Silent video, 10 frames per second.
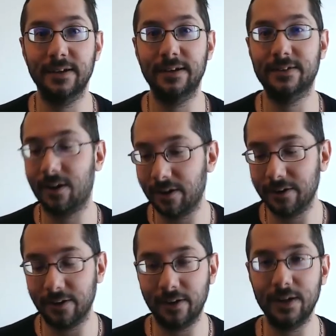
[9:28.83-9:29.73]
It's hard
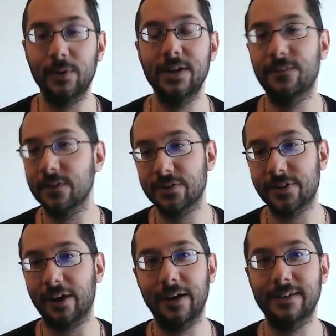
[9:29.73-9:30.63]
early when you first
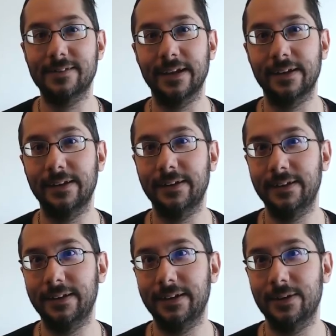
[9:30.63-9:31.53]
start. It's like
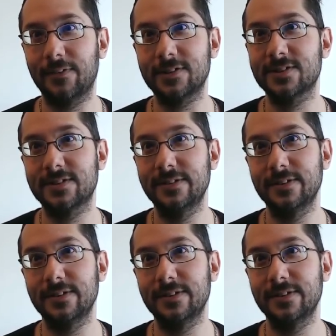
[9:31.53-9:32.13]
you have to just